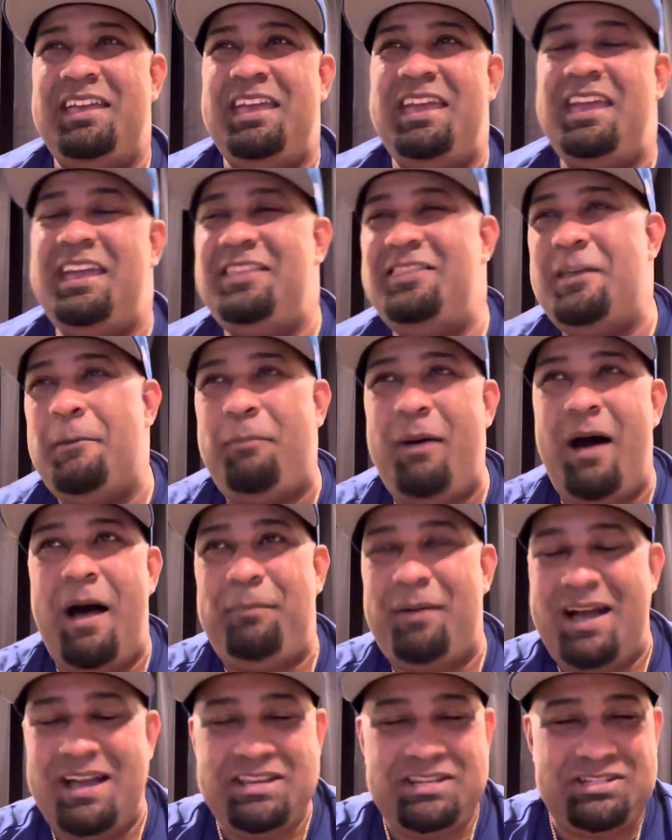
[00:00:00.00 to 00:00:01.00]
in the
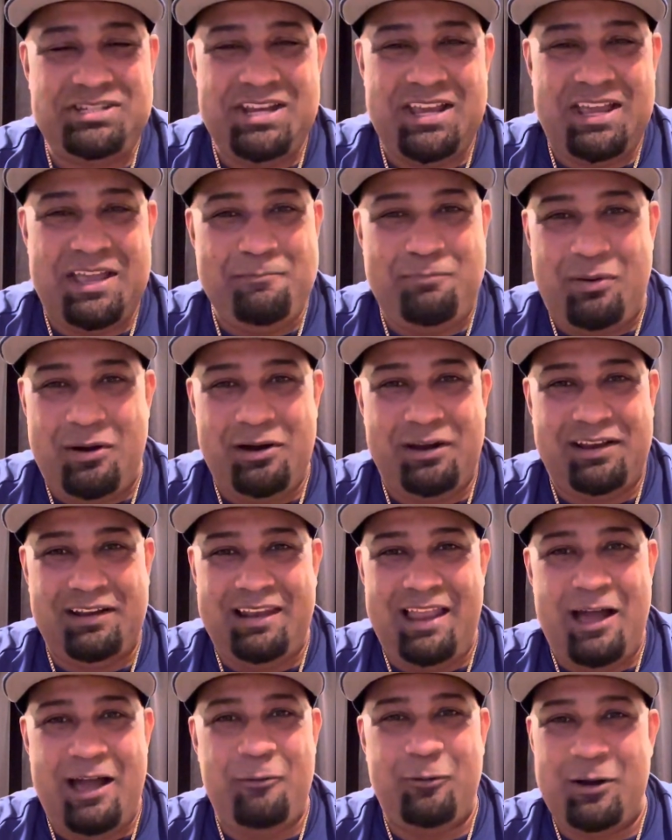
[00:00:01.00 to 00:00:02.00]
Popeyes chicken parking
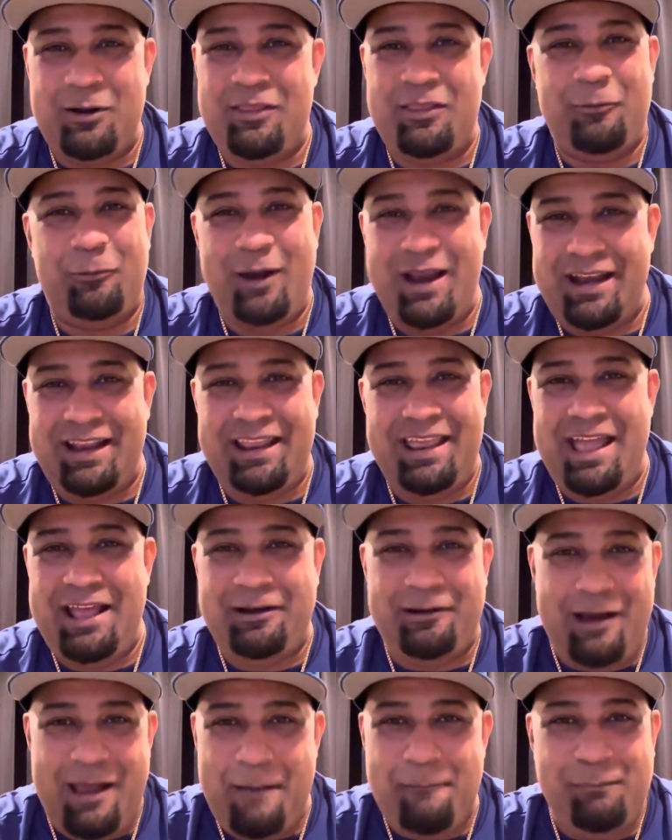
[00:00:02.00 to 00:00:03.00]
lot, where the
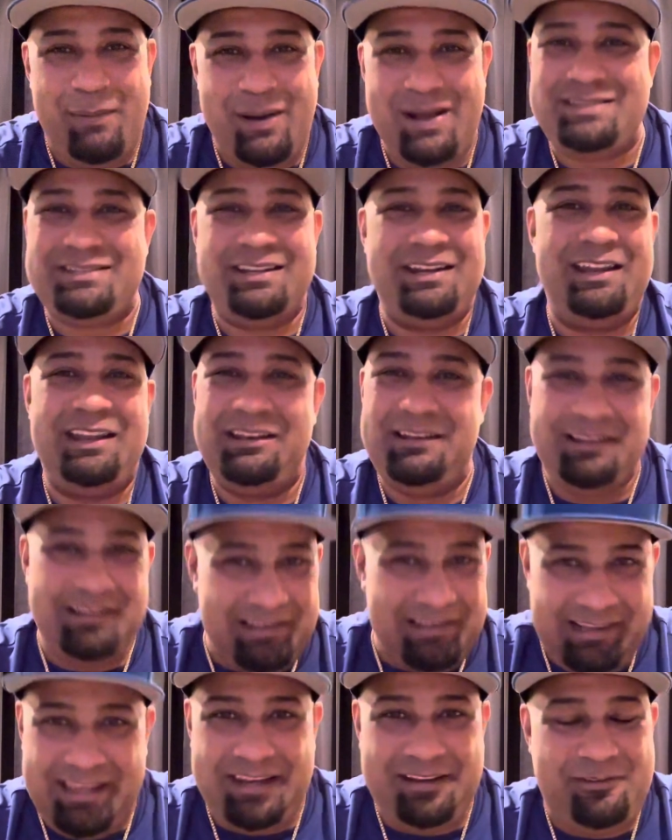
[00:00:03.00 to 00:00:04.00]
radiator had busted and
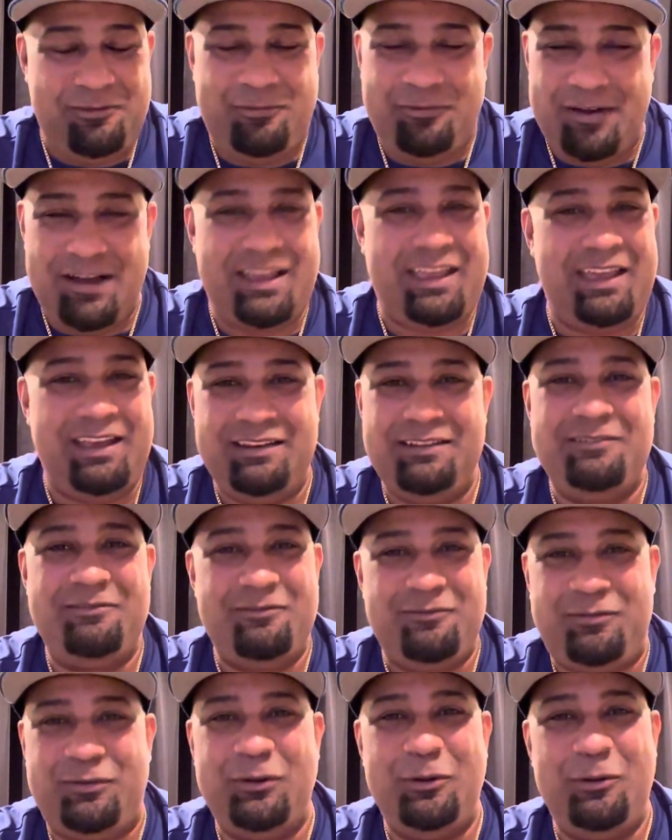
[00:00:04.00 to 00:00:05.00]
leaked fucking
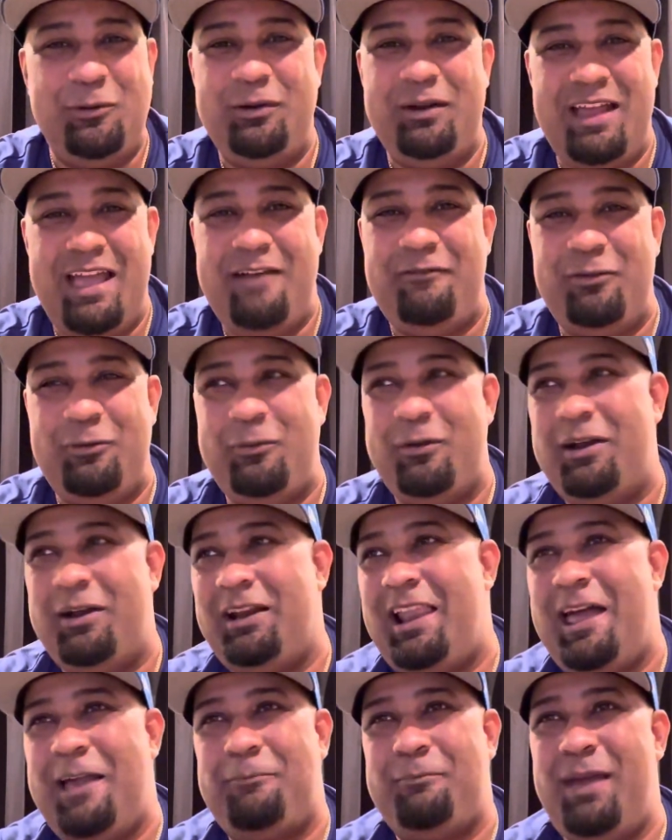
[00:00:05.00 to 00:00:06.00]
fluid everywhere,
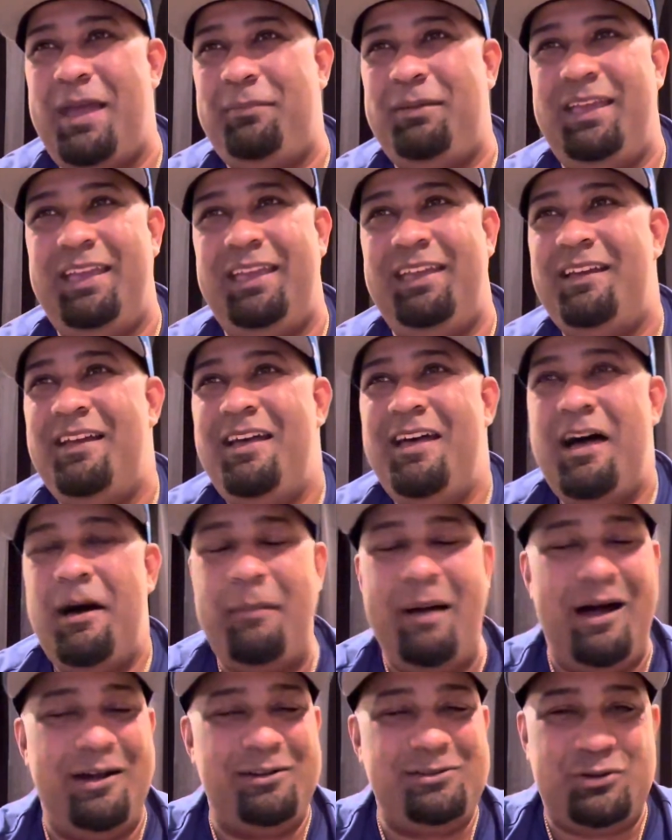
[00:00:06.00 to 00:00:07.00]
like maybe
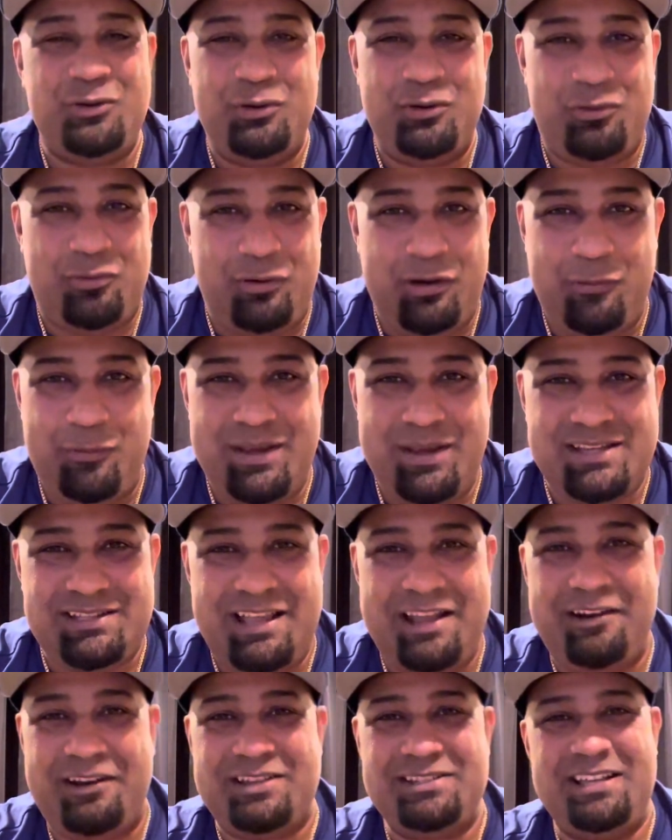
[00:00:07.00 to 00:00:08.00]
about 2 or 3 weeks
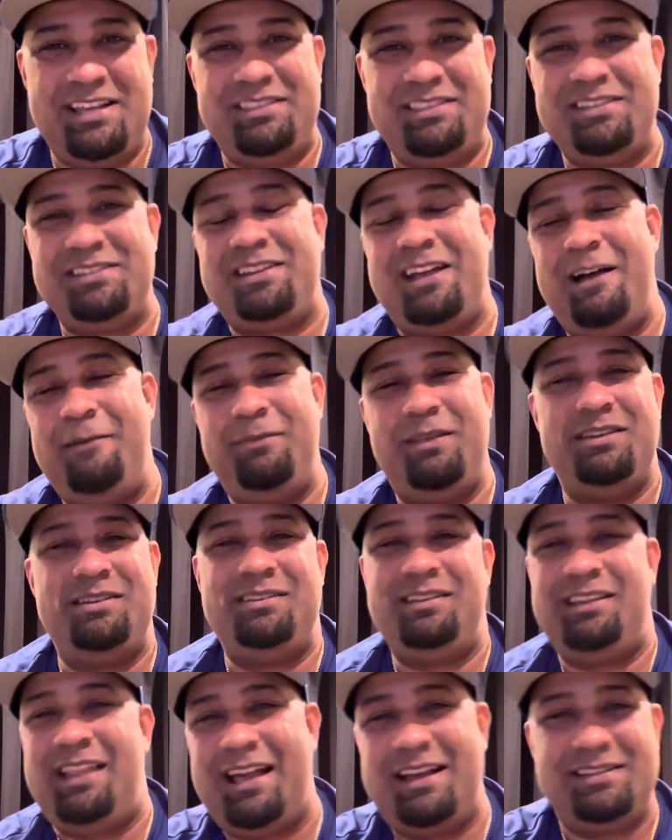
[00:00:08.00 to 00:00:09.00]
later. Because at this time,
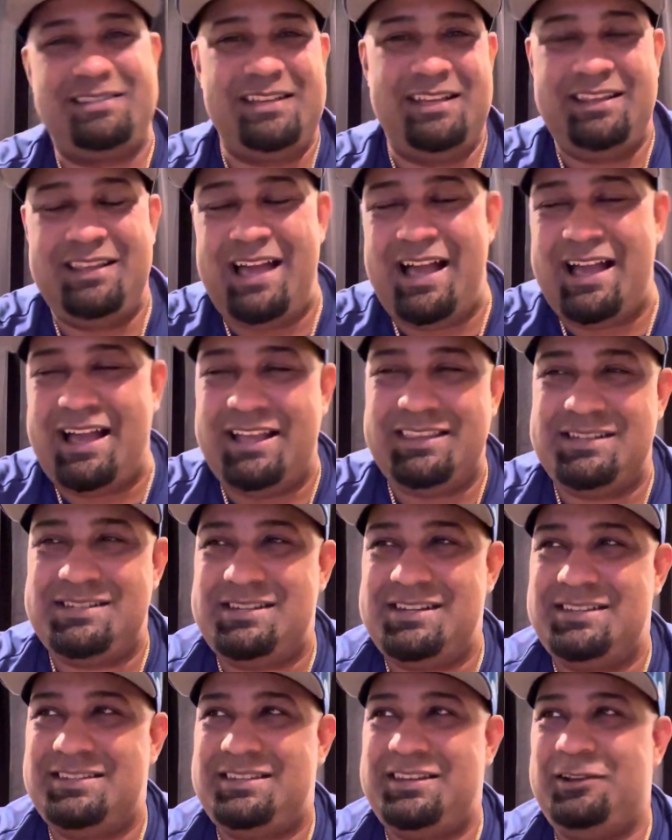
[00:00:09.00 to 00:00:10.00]
like I said, I got the
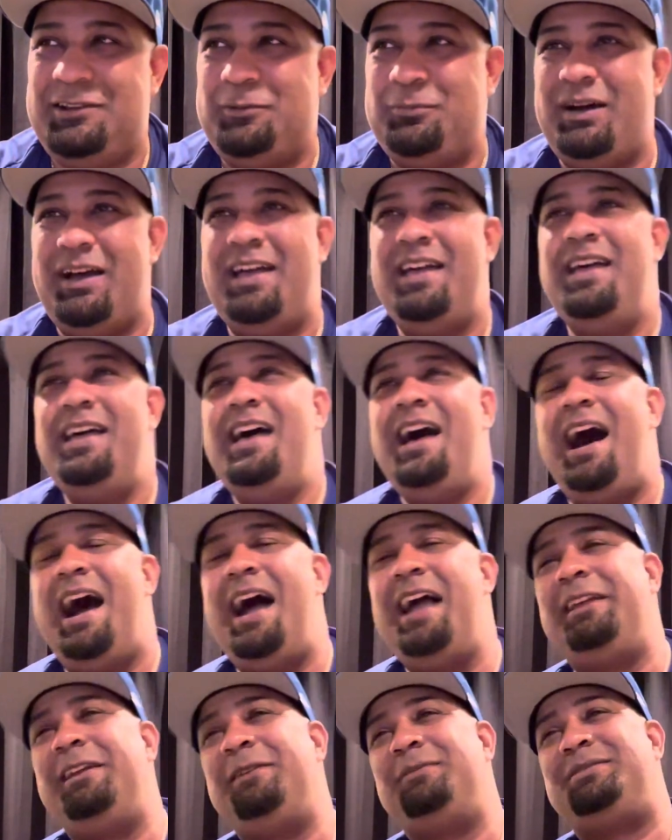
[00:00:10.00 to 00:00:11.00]
shit sealed. But I
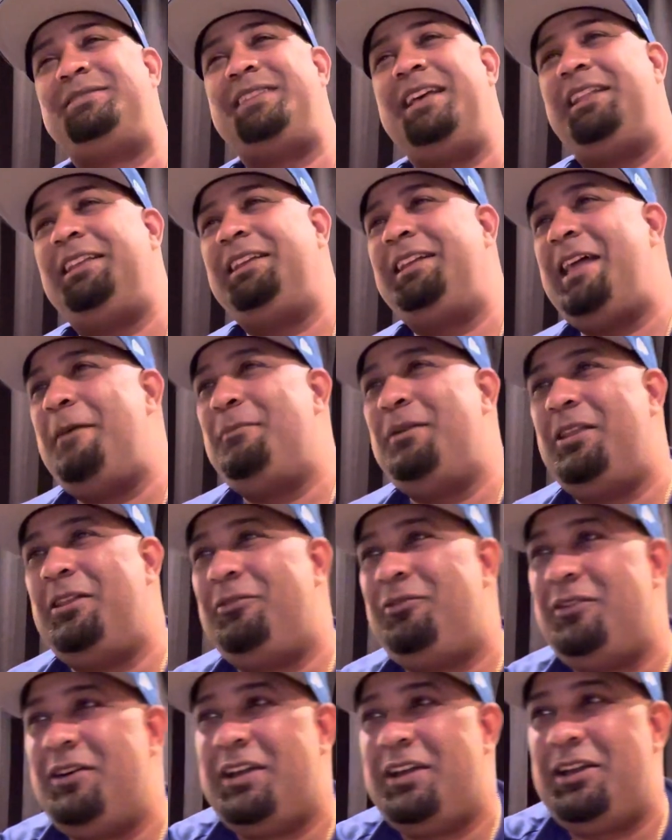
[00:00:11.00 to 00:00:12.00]
ended up selling that
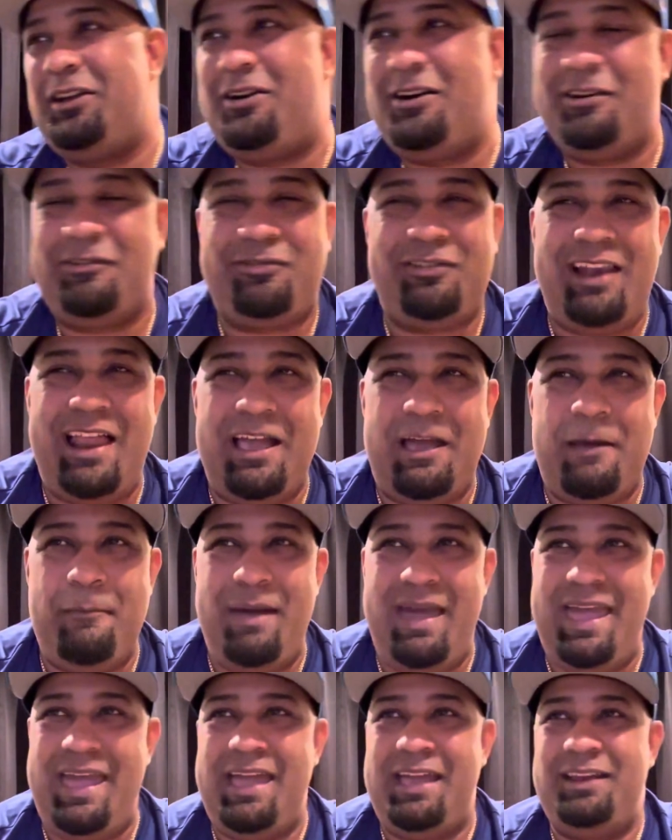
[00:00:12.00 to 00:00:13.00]
motherfucking car for like a
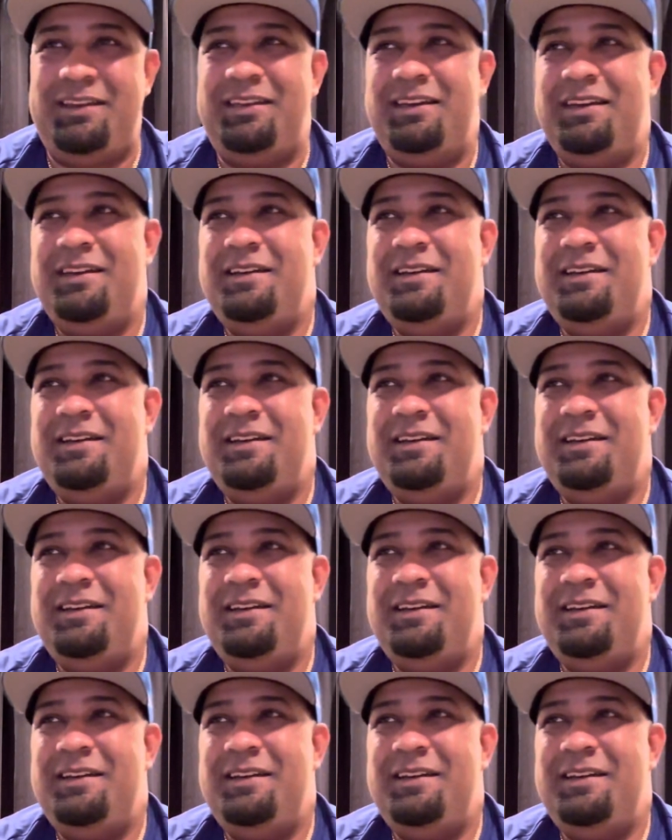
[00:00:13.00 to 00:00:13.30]
band.